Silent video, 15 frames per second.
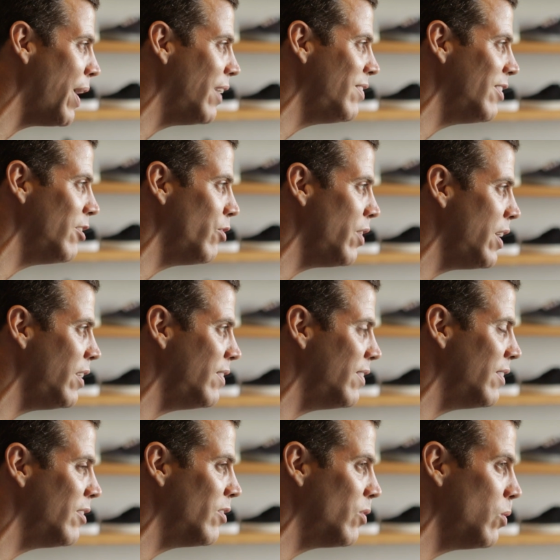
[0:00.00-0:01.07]
passing grades
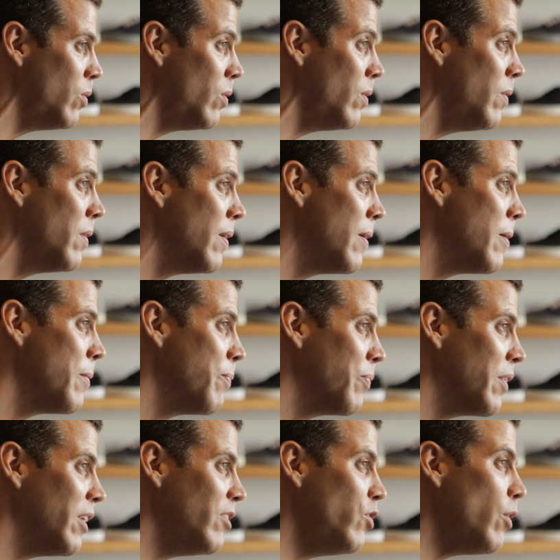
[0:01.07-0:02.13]
in school.
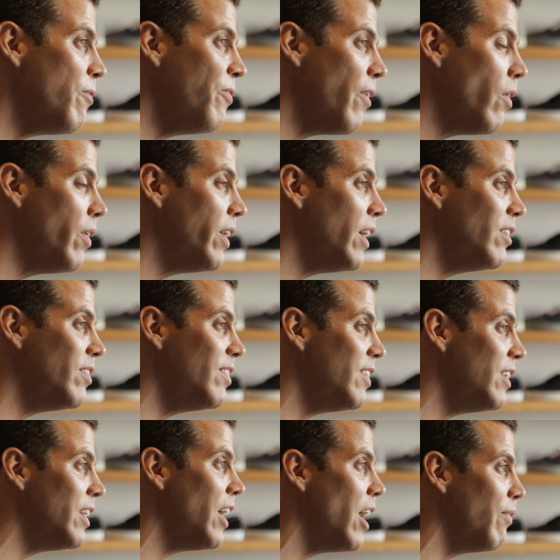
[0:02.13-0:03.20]
And so I felt like I just
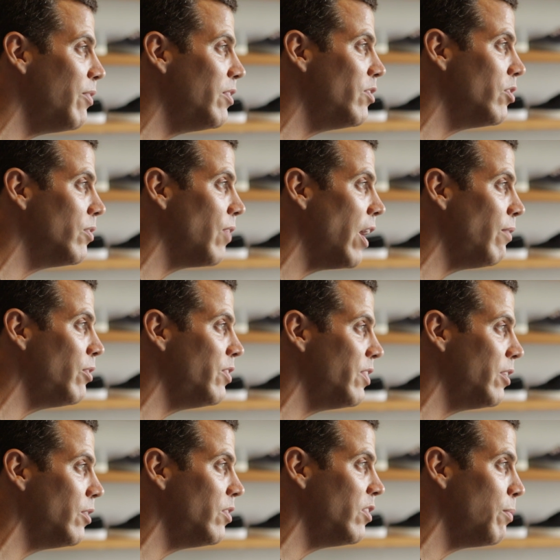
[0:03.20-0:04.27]
didn't have the survival
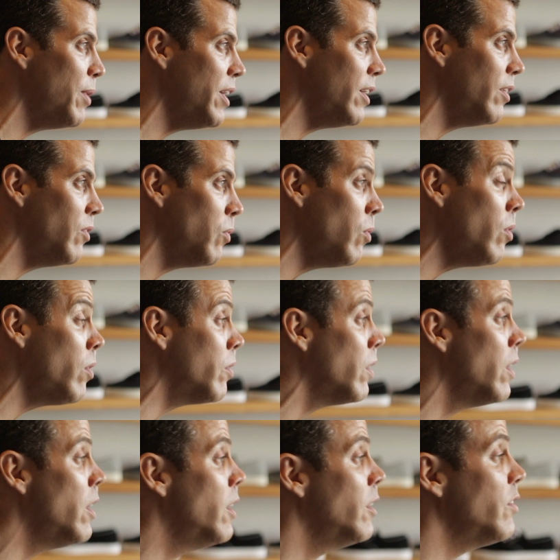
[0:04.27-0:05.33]
skills to make it in the world.
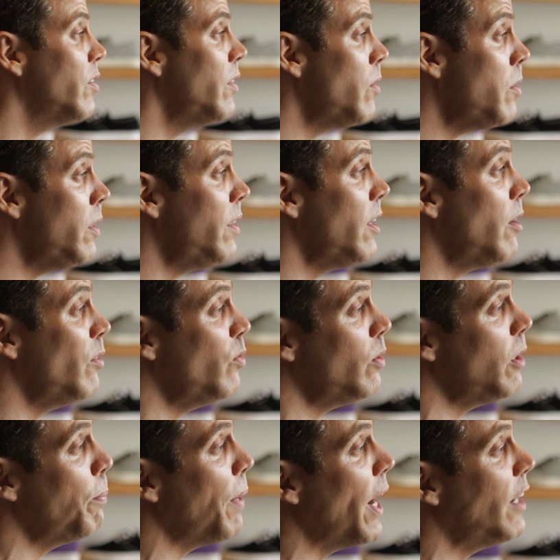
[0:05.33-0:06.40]
So the only thing I was
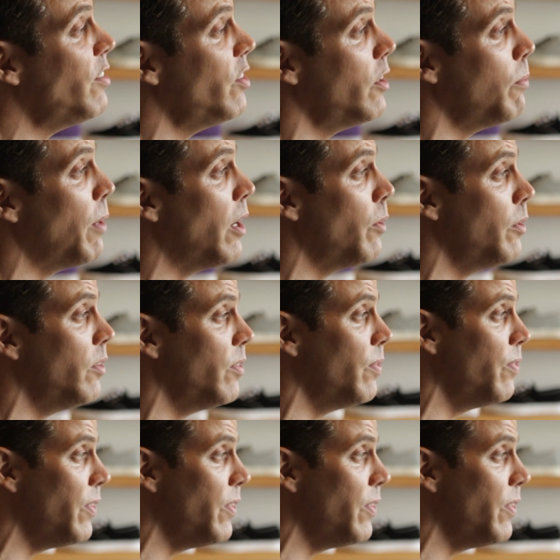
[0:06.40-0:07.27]
really passionate about was